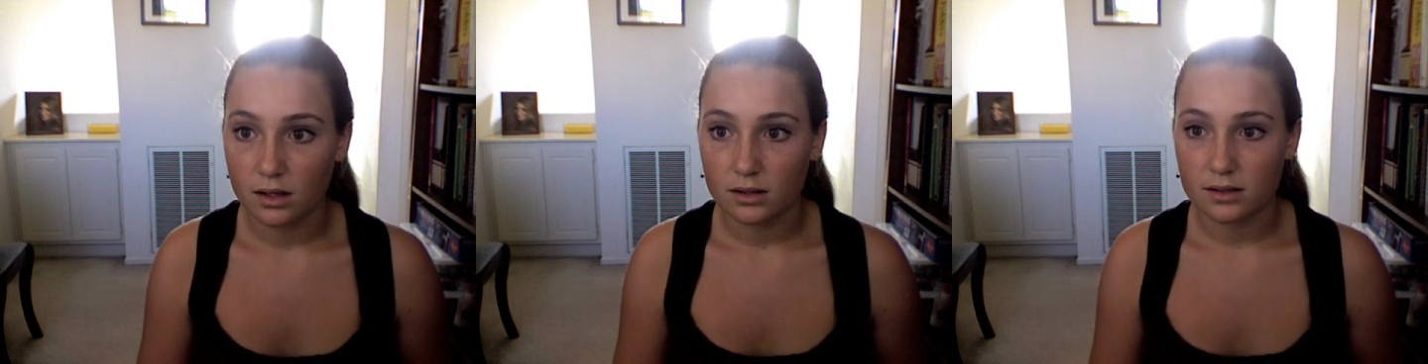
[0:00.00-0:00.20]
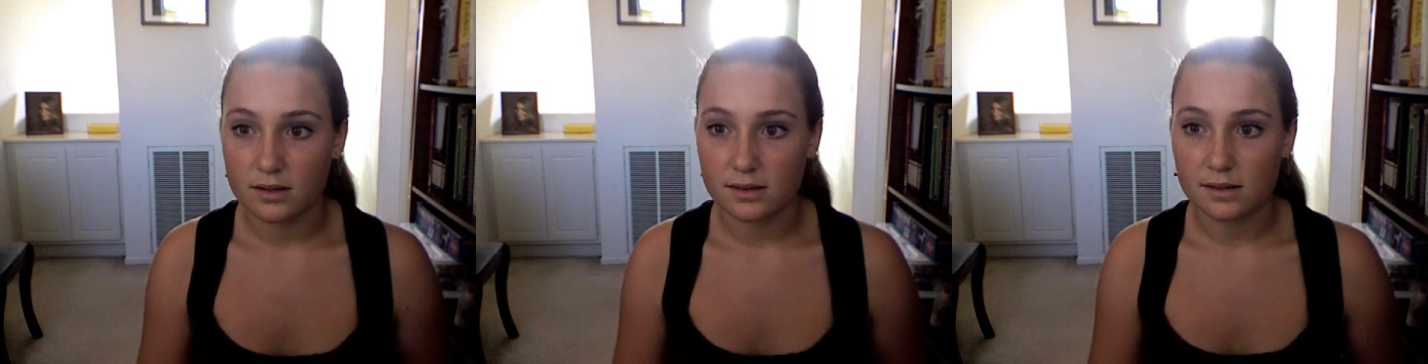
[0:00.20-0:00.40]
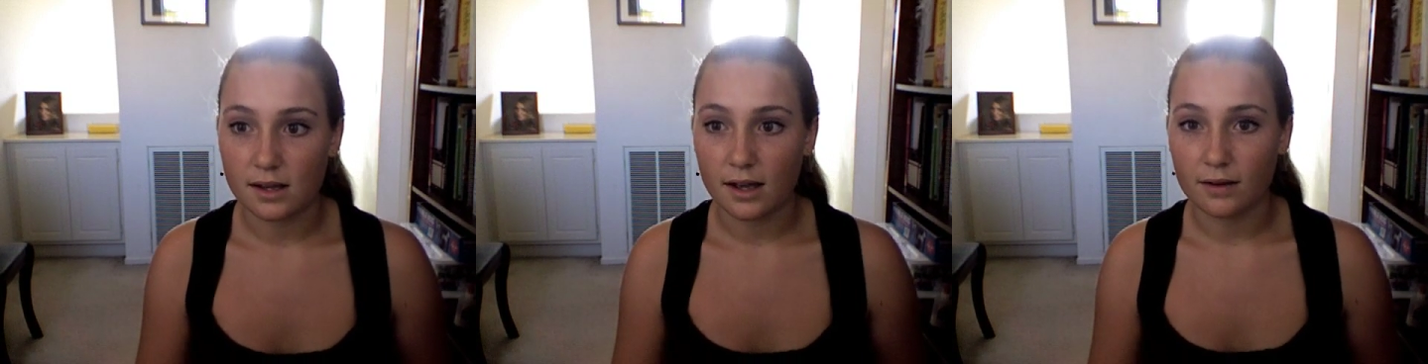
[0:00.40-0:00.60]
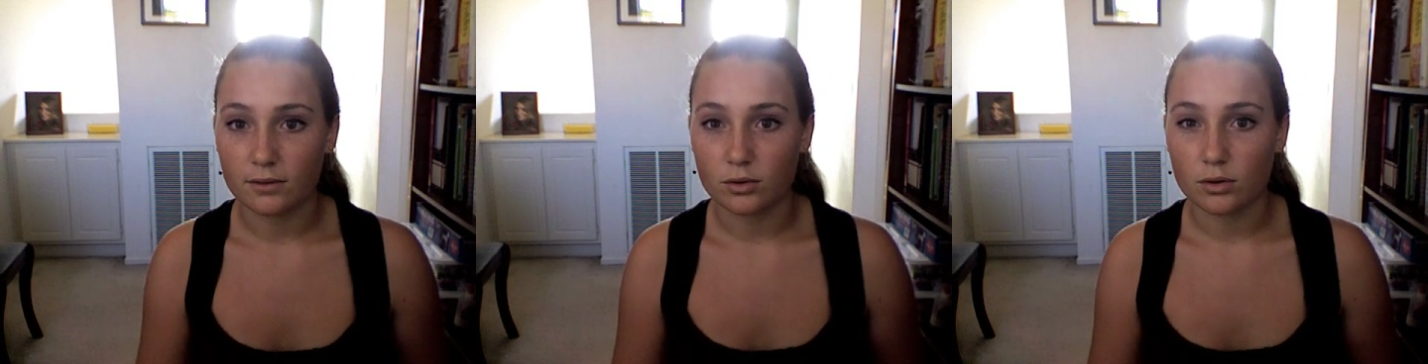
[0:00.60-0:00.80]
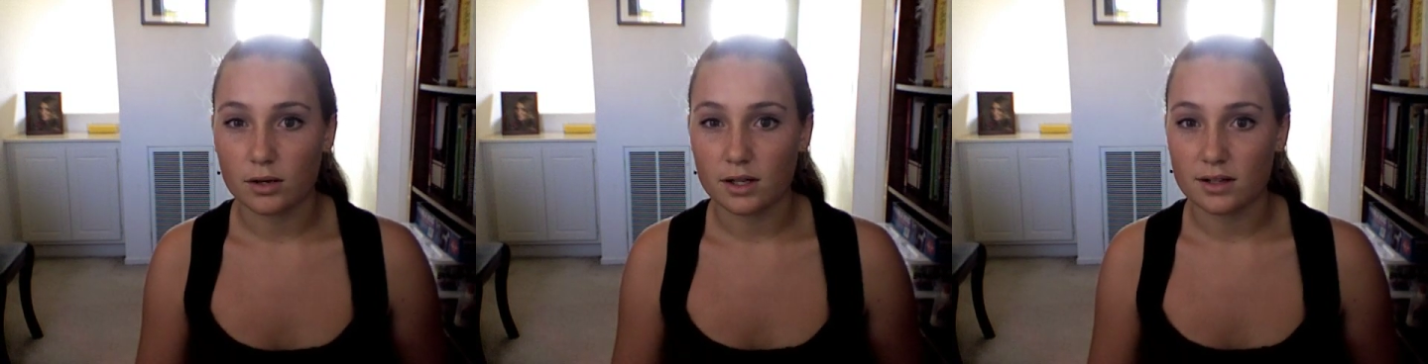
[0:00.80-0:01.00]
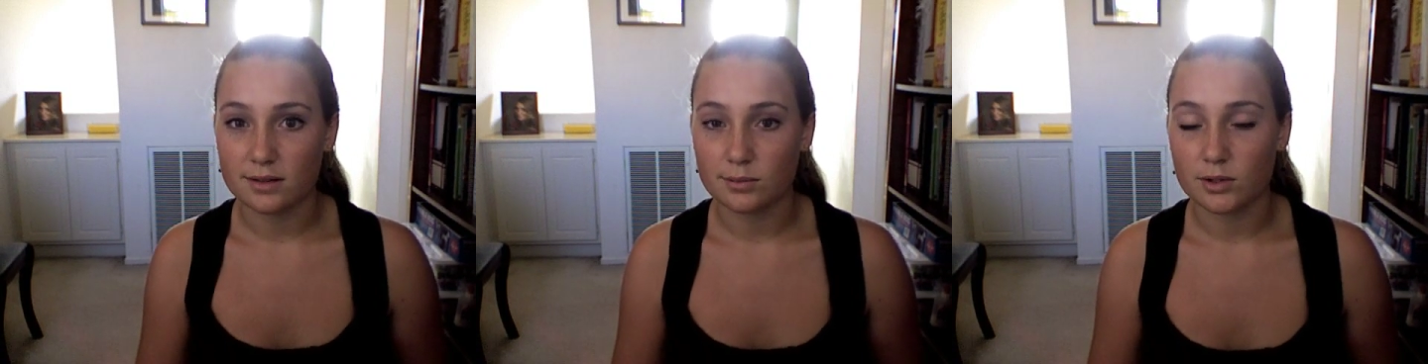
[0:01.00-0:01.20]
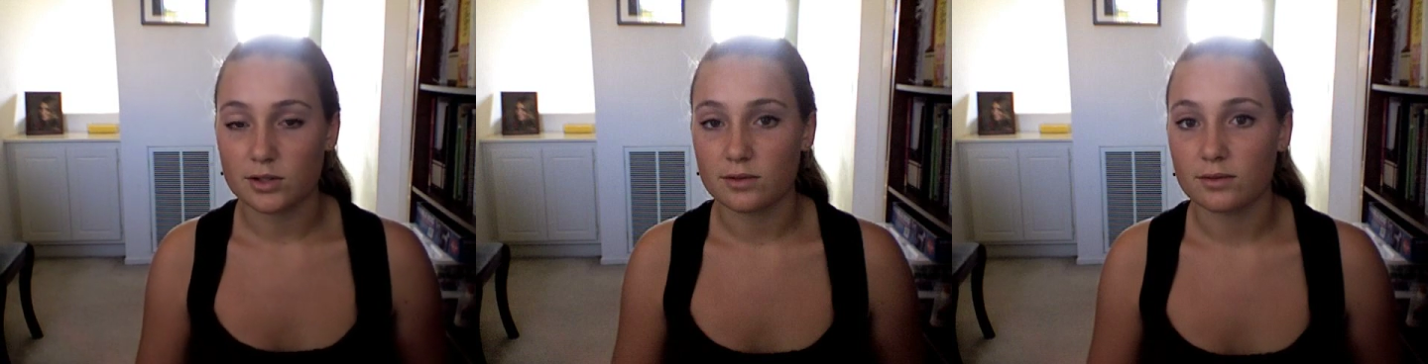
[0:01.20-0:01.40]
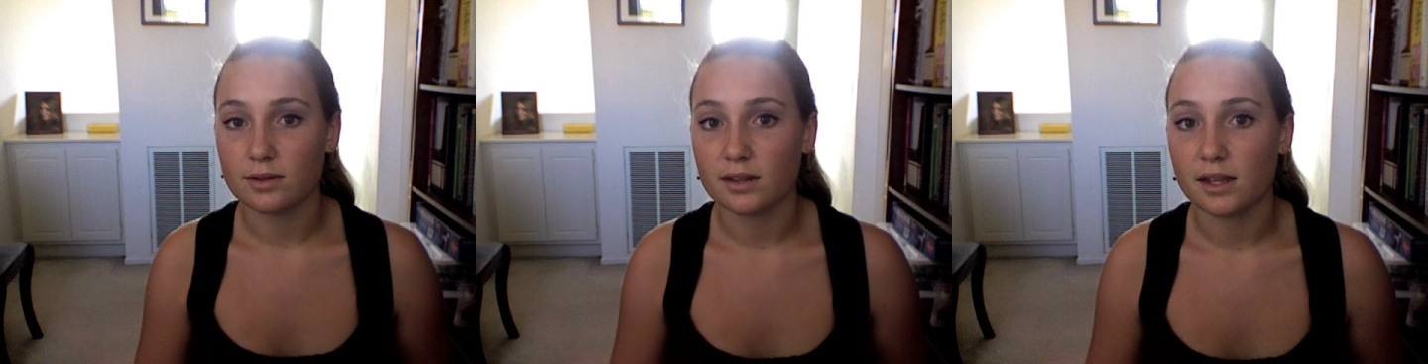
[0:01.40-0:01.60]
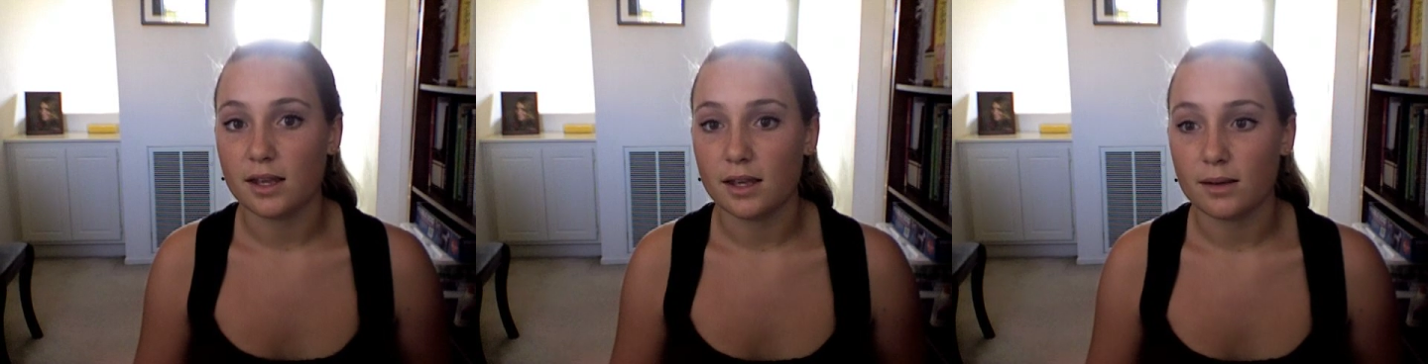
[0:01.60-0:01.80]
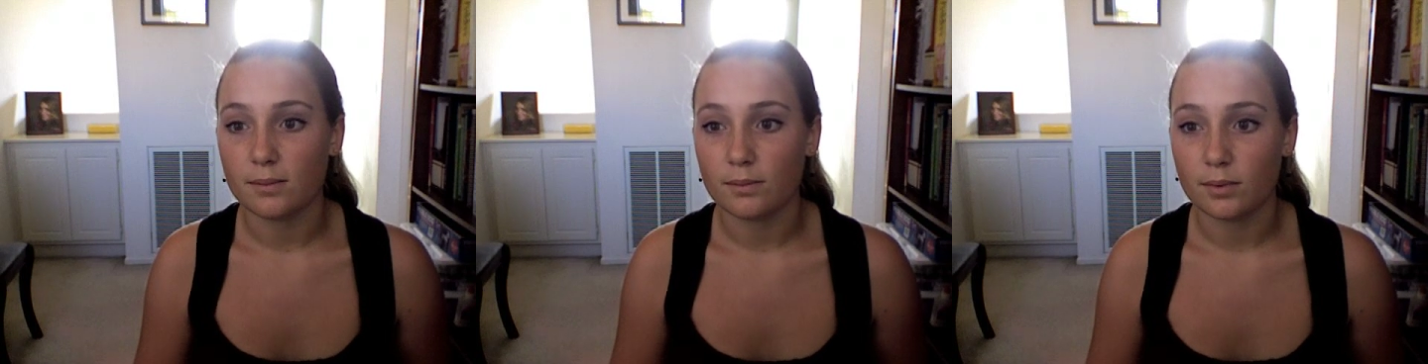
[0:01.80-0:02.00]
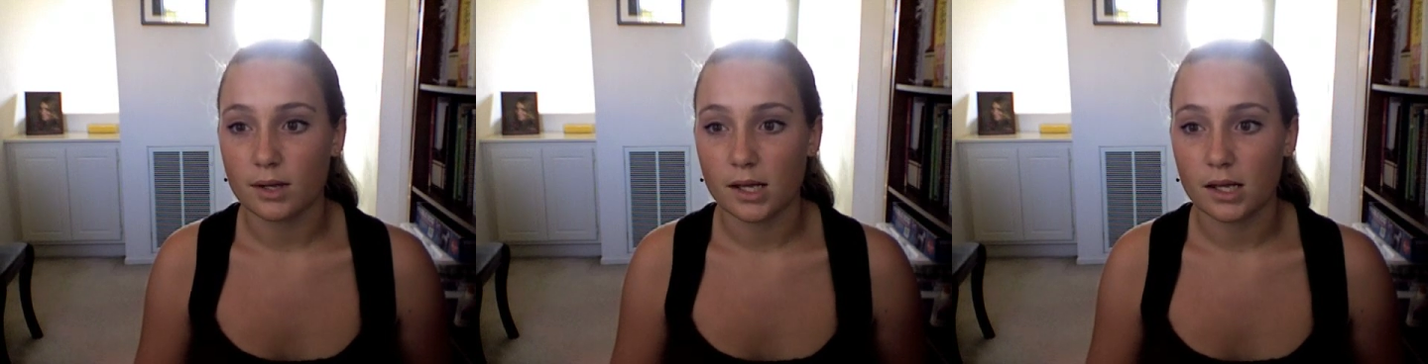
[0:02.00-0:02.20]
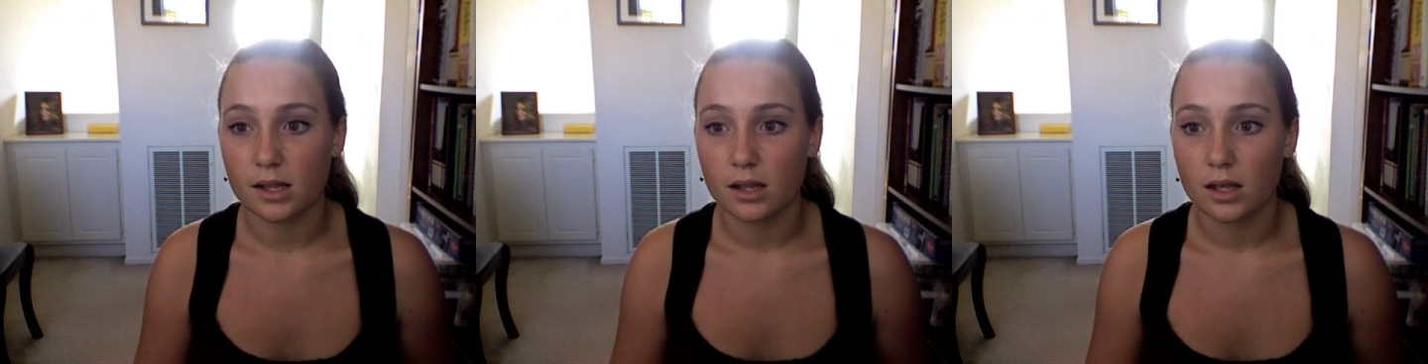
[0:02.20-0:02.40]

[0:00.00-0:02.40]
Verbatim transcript: Doesn't have quite as much of a theme, but